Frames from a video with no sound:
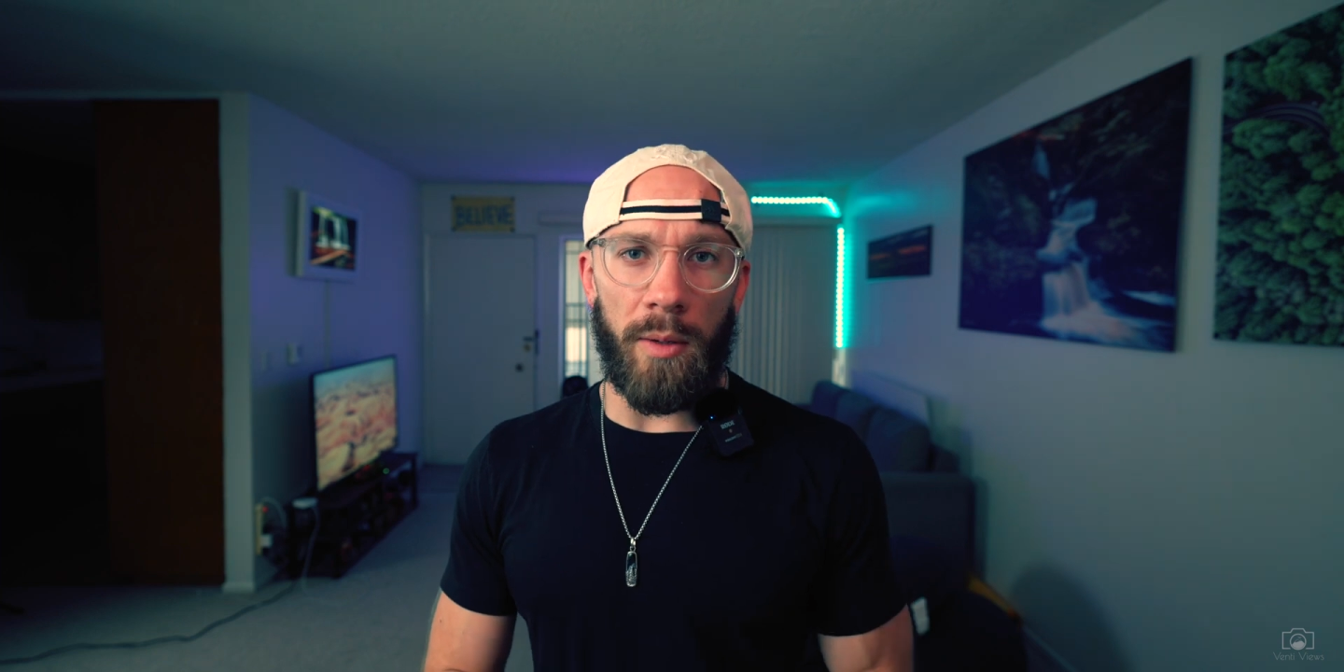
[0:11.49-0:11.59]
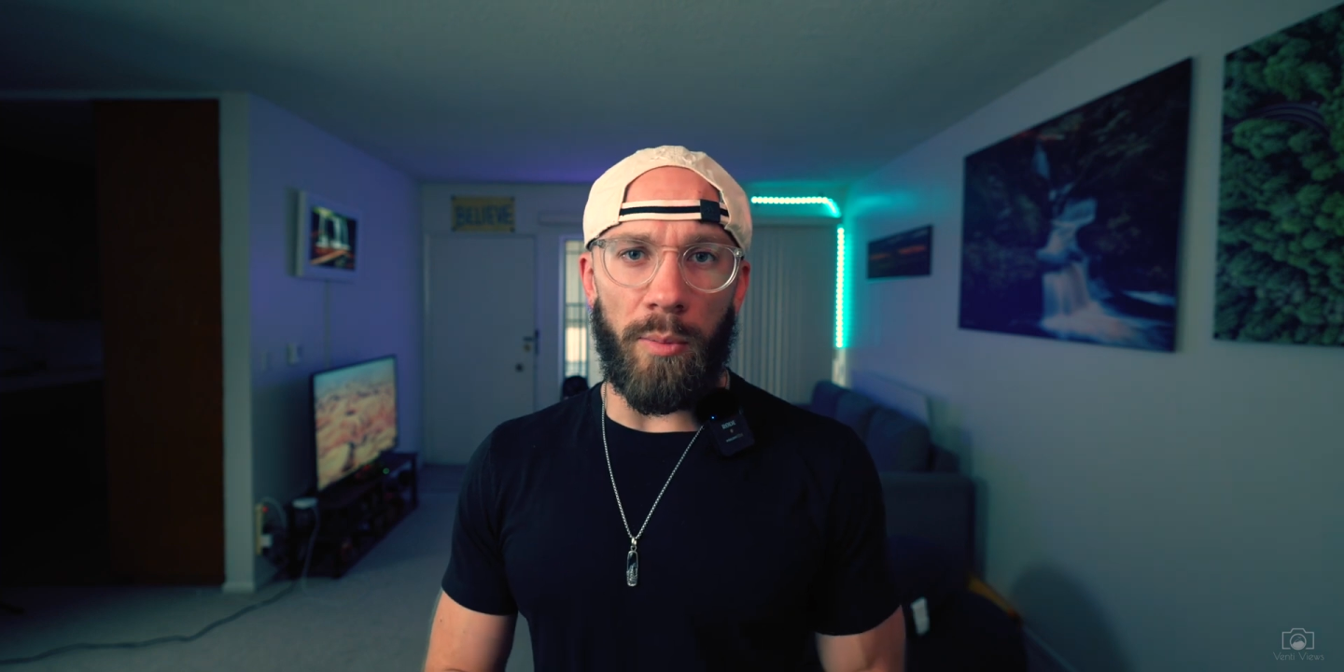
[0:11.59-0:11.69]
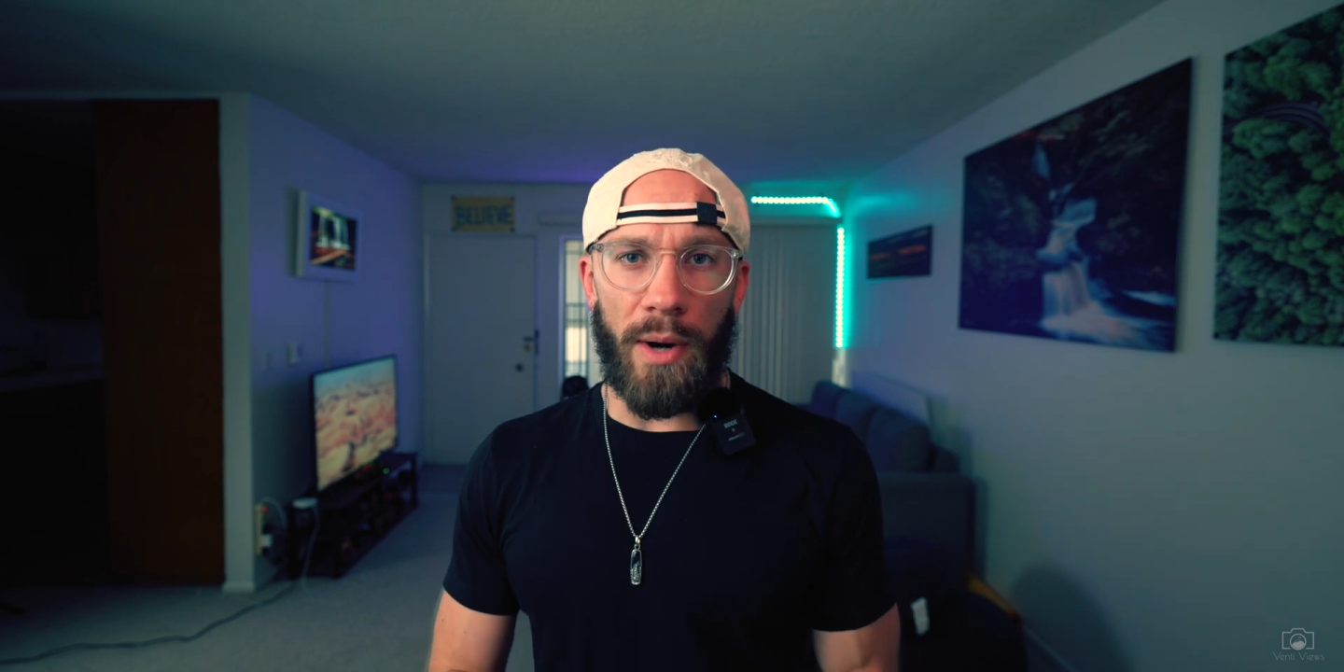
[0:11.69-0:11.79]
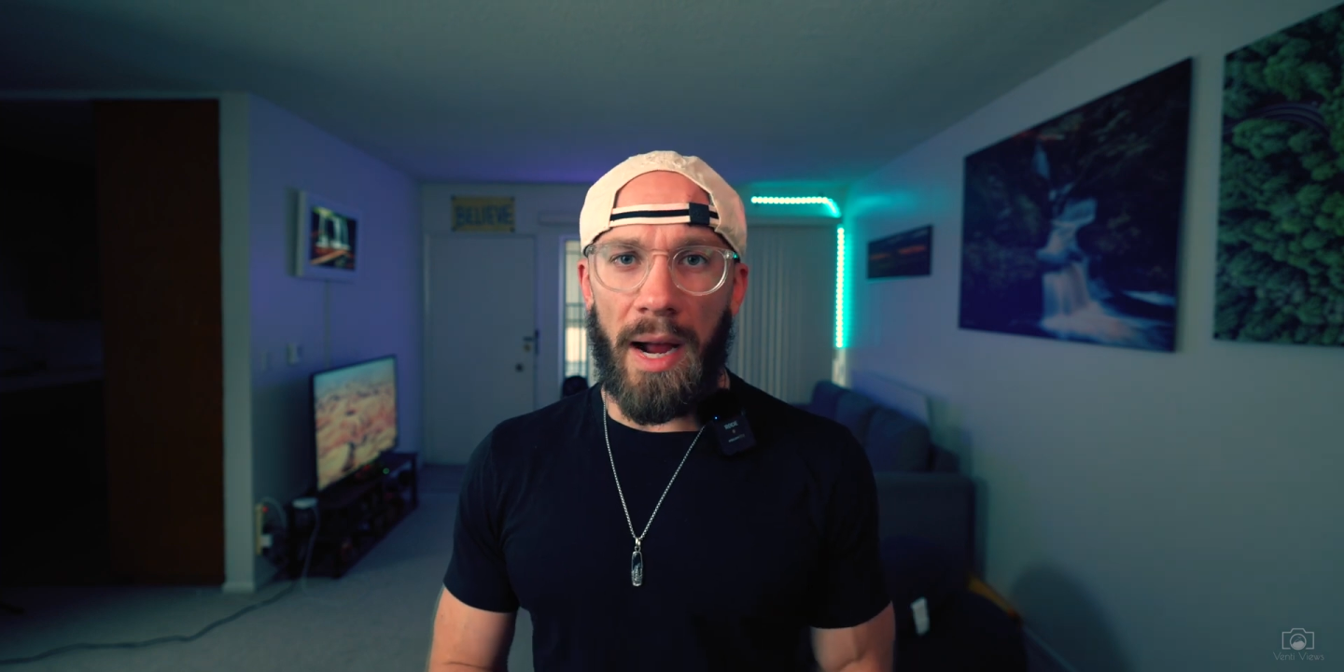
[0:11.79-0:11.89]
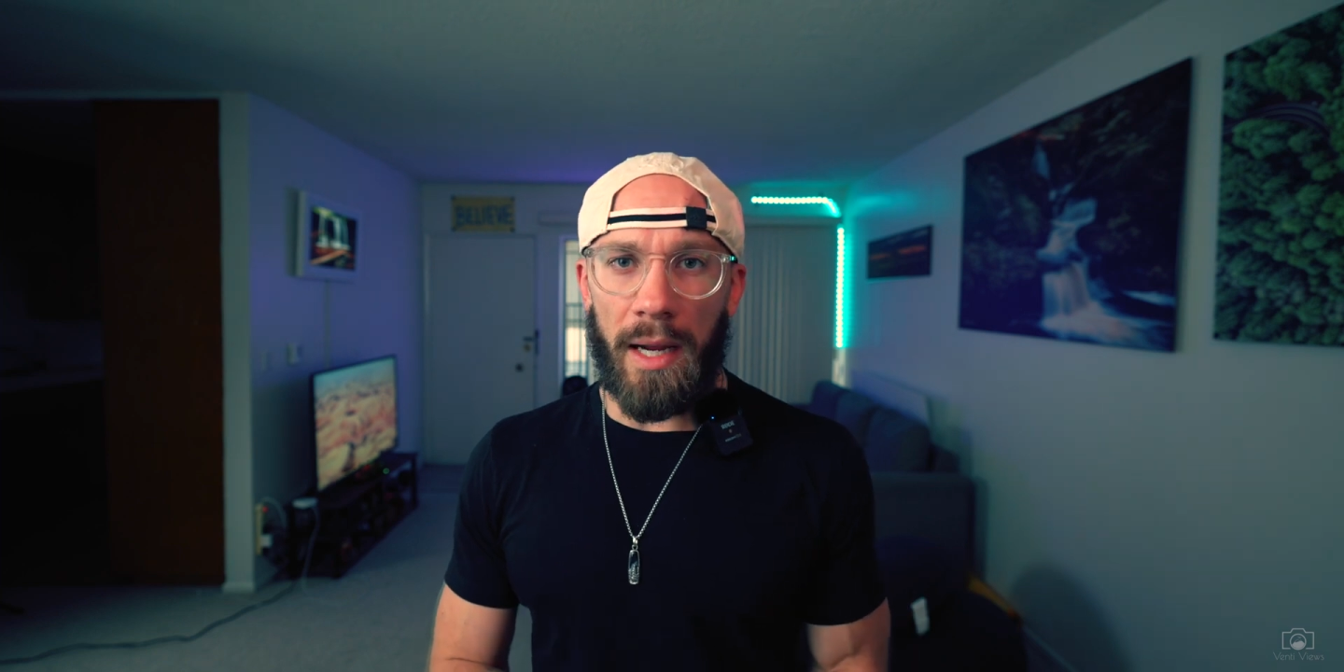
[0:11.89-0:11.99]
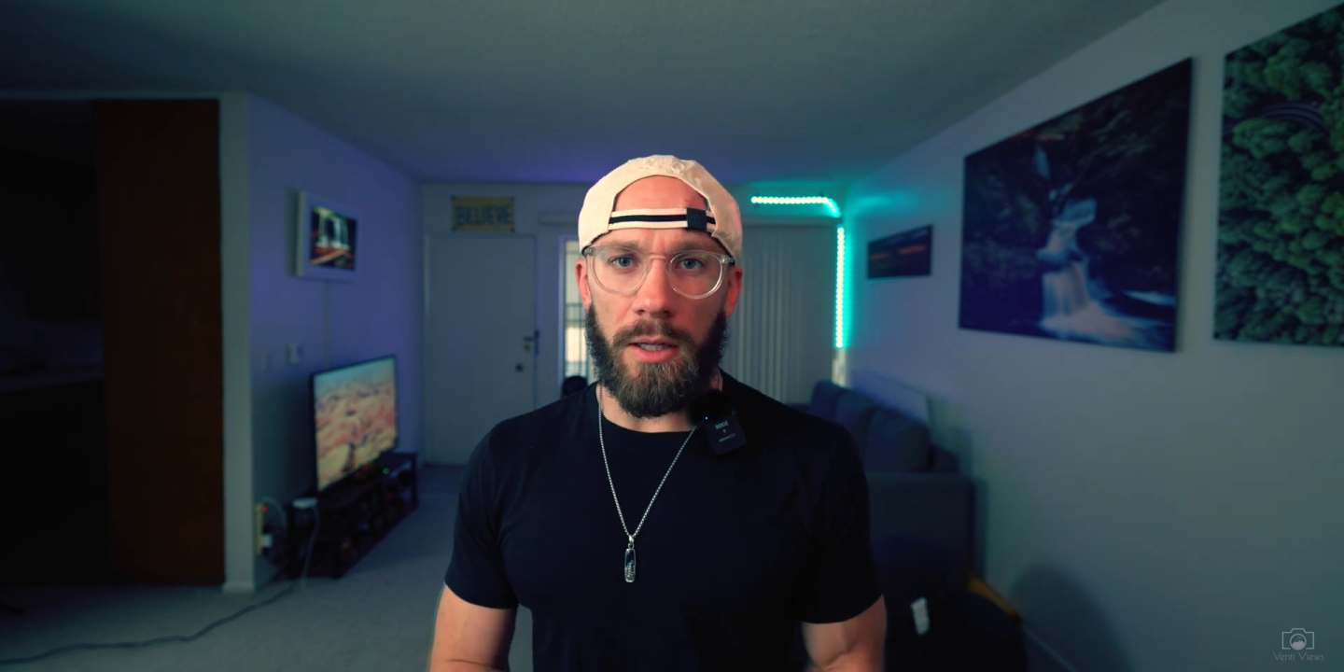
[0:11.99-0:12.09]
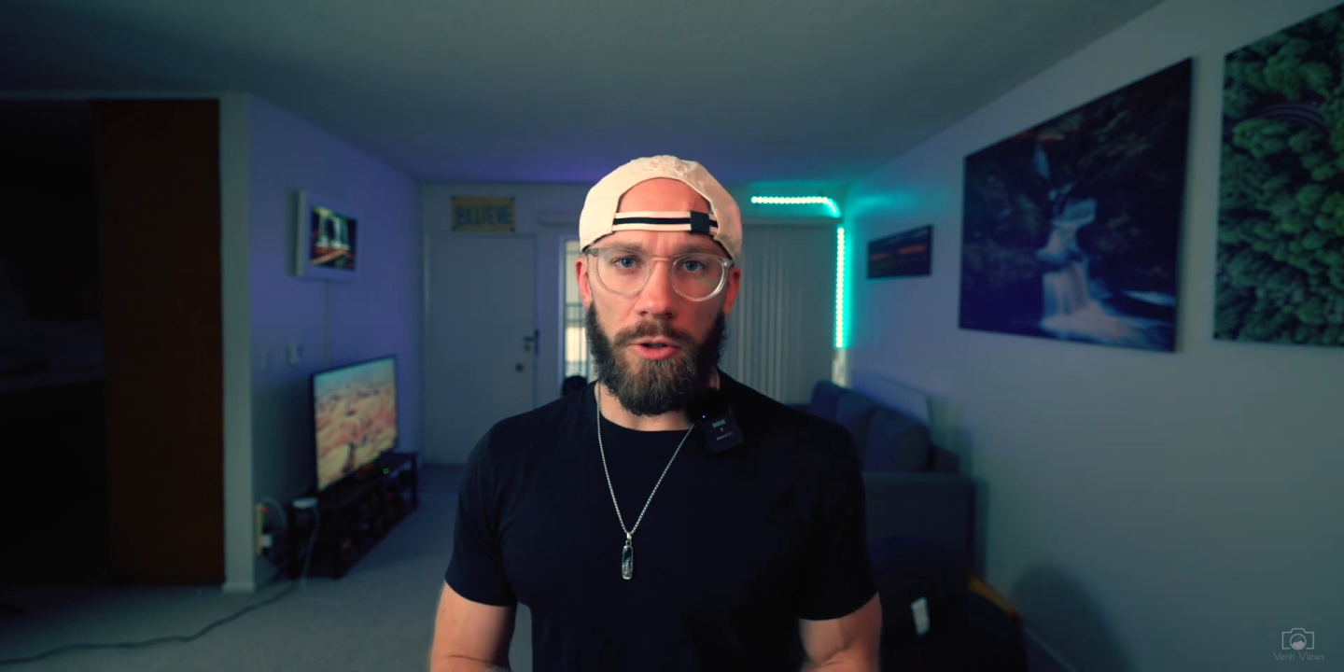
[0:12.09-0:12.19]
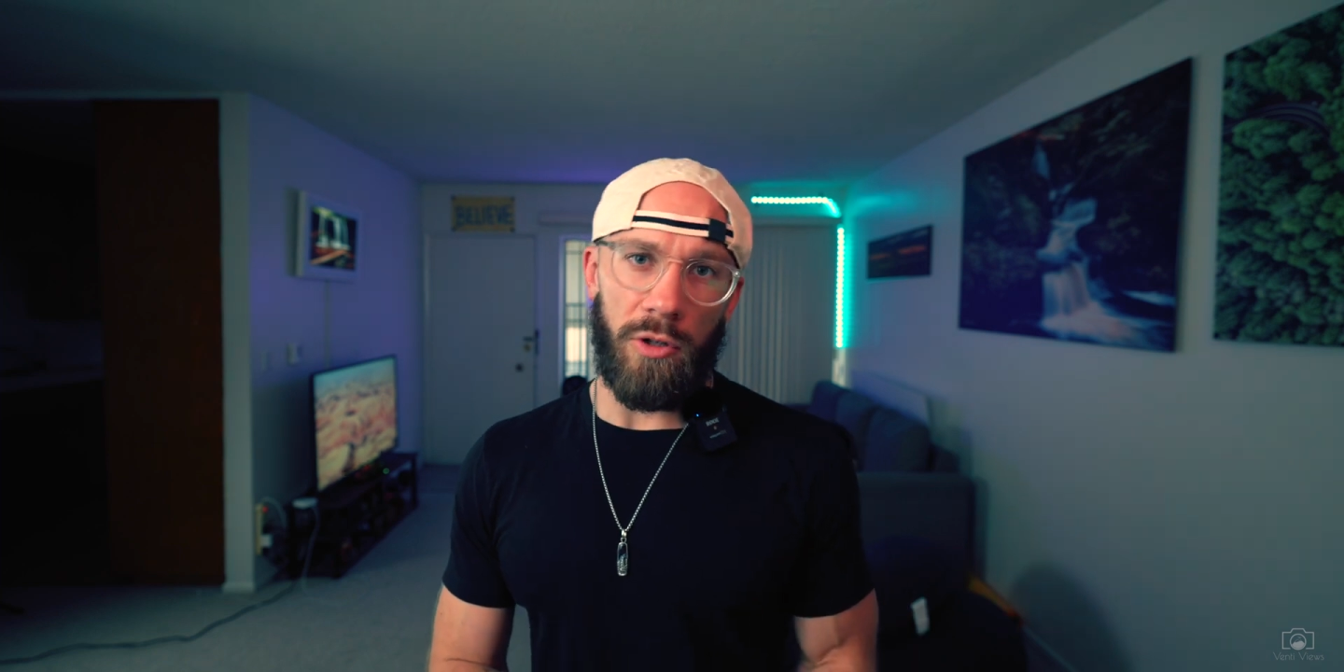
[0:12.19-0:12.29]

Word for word: bracketed